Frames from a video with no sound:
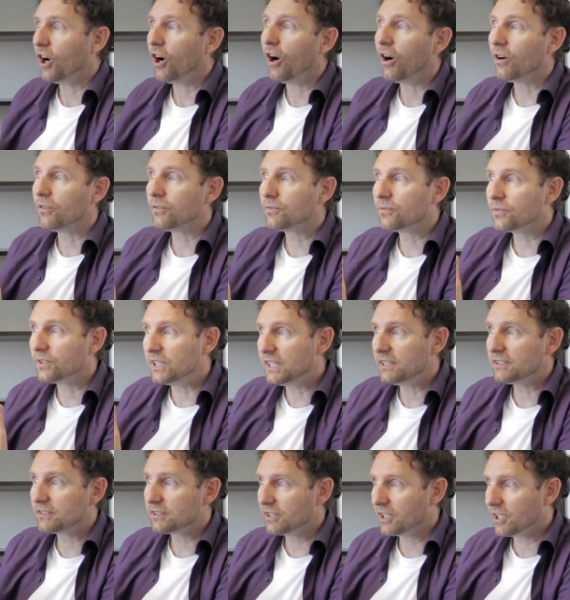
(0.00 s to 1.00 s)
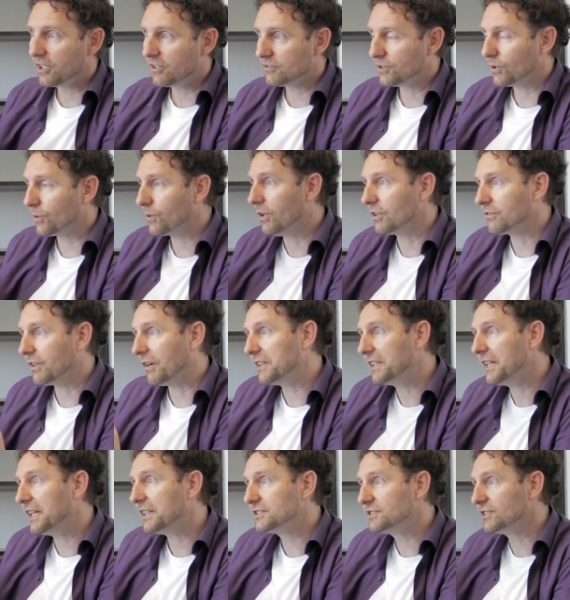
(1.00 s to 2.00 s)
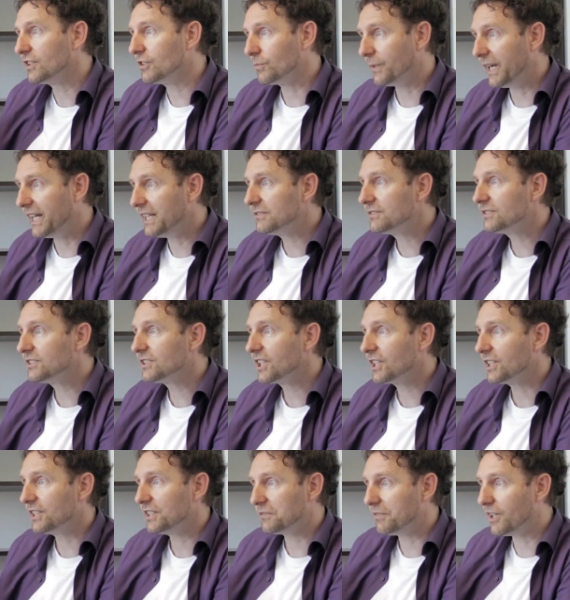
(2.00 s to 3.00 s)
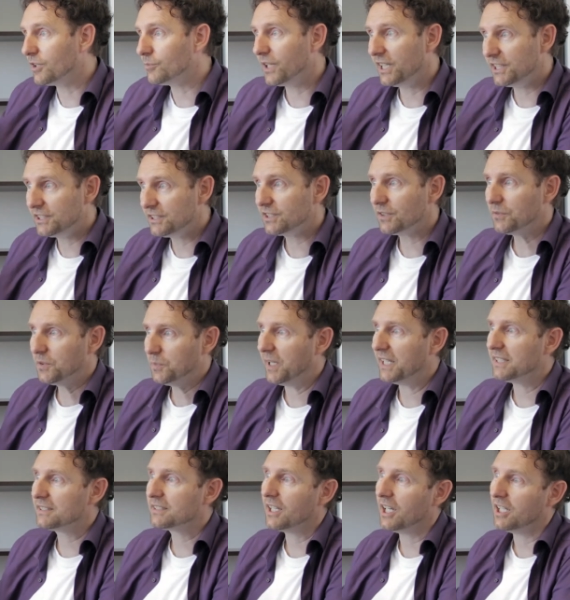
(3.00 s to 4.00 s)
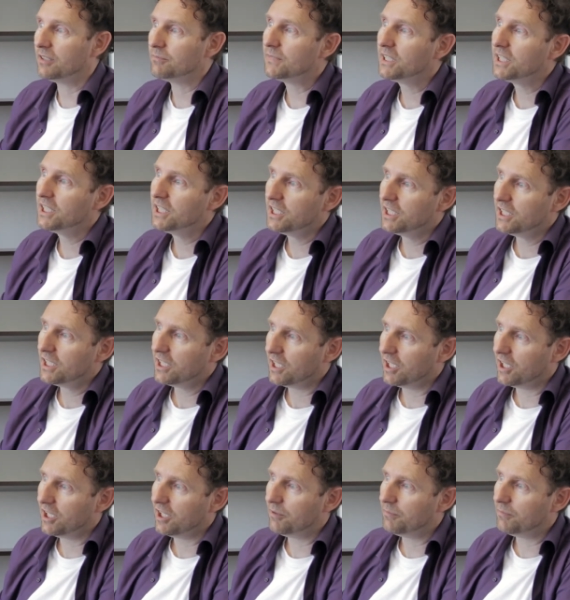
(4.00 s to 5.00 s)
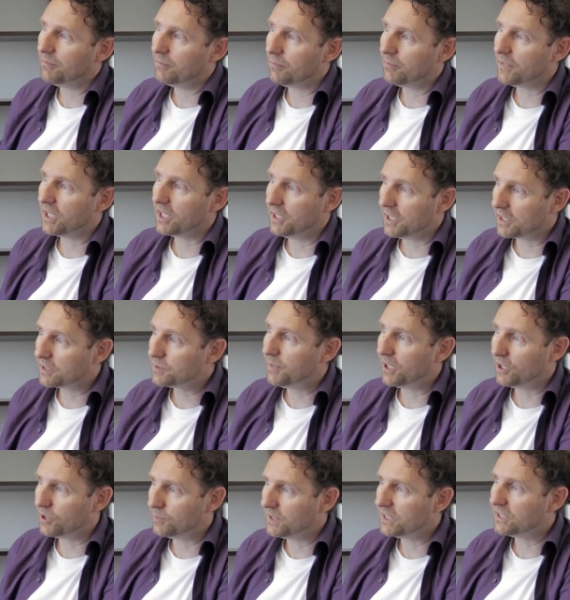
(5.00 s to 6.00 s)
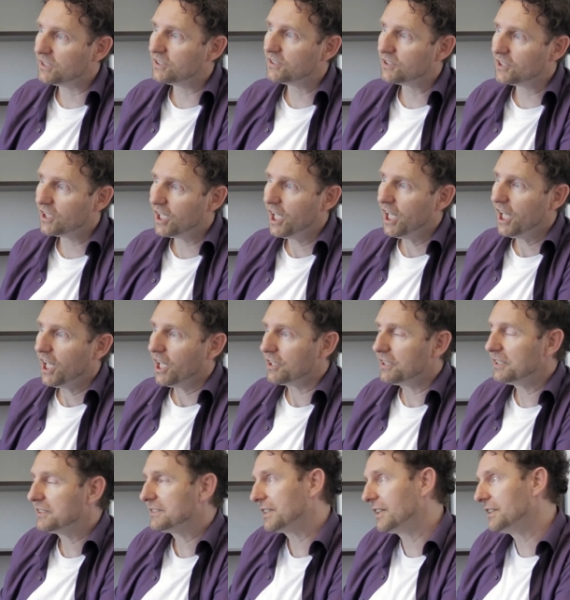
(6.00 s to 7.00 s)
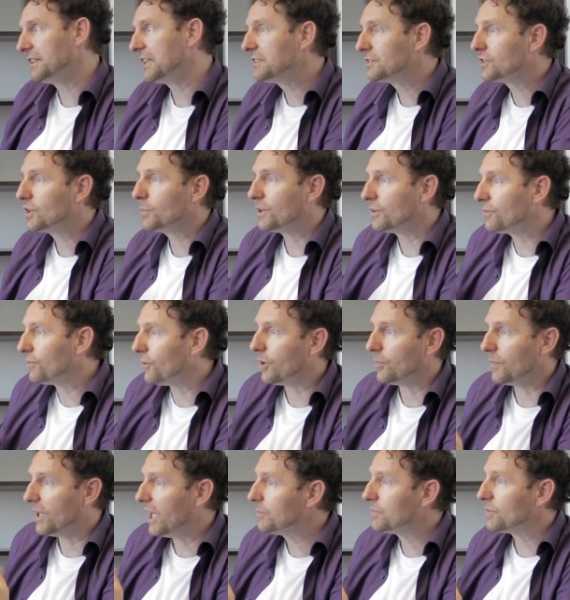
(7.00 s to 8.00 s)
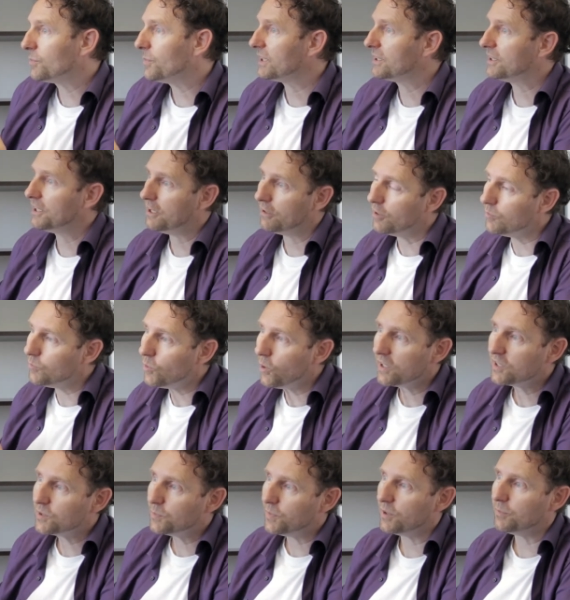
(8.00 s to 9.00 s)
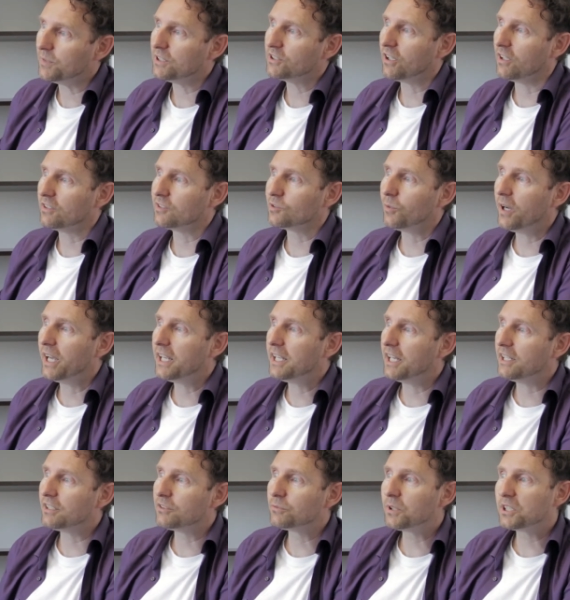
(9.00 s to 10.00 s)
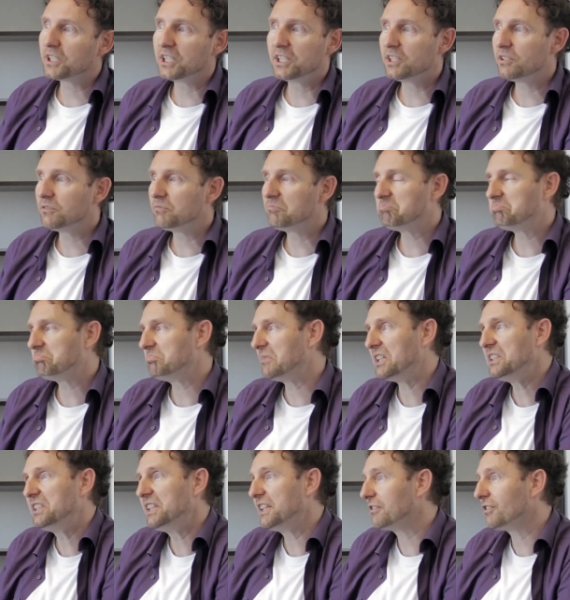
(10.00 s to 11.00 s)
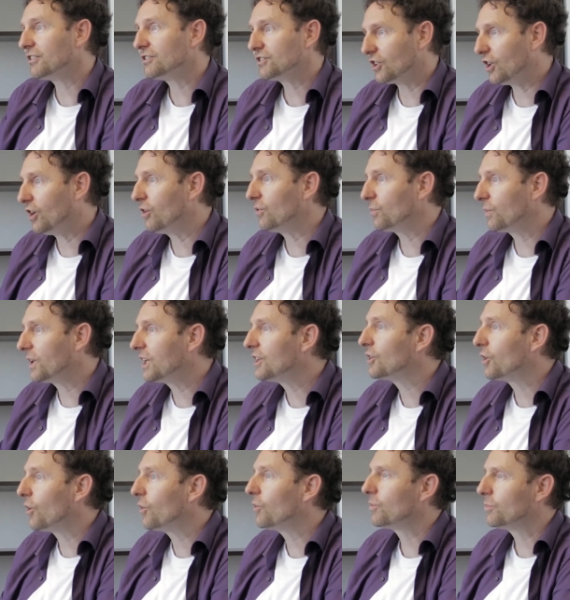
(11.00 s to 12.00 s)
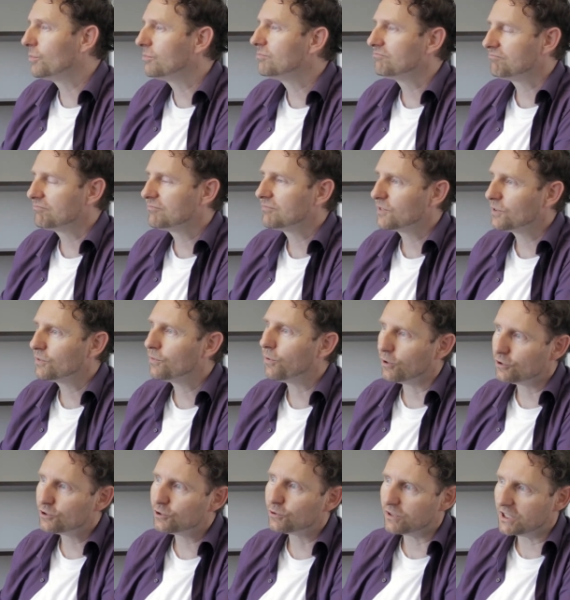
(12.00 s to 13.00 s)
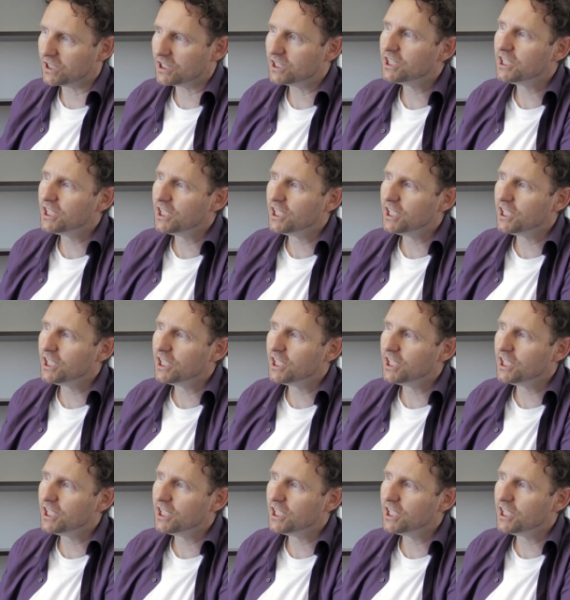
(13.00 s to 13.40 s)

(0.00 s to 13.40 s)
of these so-called gravitational waves, these vibrations of space-time, um, in experiments. This still needs to be firmed up, but there are more experiments on the way, and within a, a year or so, we'll know for sure